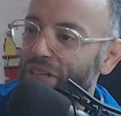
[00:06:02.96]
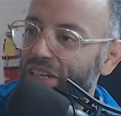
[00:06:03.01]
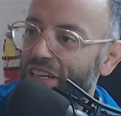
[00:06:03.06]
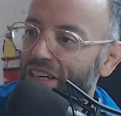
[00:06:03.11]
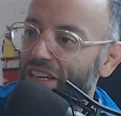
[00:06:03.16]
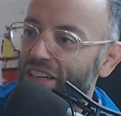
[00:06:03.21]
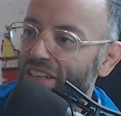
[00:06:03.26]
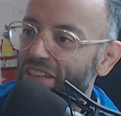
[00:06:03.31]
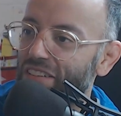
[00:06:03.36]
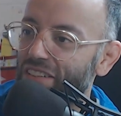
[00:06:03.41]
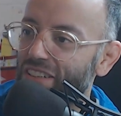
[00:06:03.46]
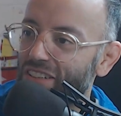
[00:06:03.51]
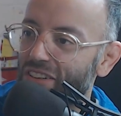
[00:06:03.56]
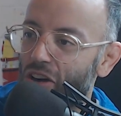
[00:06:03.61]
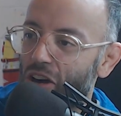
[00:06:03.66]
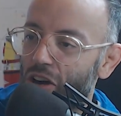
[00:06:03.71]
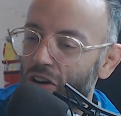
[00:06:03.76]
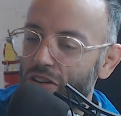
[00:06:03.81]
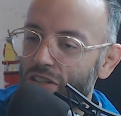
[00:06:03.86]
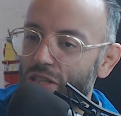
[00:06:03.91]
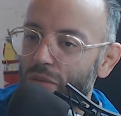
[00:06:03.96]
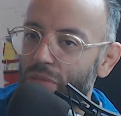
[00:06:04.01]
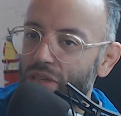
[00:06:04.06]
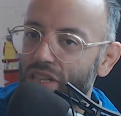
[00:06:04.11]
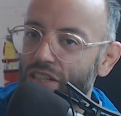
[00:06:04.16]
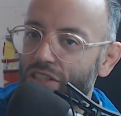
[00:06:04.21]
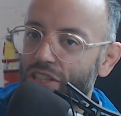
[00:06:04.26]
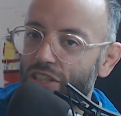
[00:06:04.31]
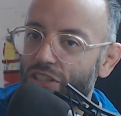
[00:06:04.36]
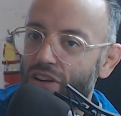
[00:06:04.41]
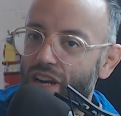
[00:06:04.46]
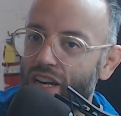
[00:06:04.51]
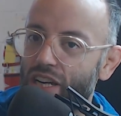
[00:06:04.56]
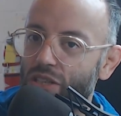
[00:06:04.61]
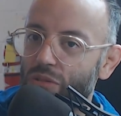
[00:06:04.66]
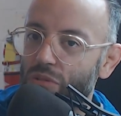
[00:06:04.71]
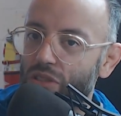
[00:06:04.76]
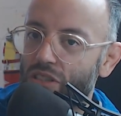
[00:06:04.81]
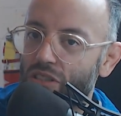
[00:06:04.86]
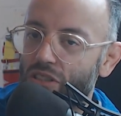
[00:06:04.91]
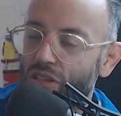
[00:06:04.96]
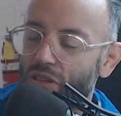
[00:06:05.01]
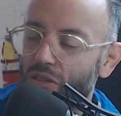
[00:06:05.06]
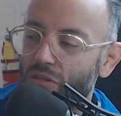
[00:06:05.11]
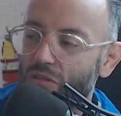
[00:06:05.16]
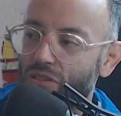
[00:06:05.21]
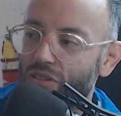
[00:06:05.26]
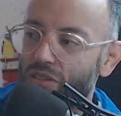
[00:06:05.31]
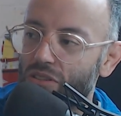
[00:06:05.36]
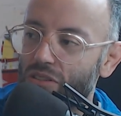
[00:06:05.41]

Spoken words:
Ari's a beast. She trains with adults.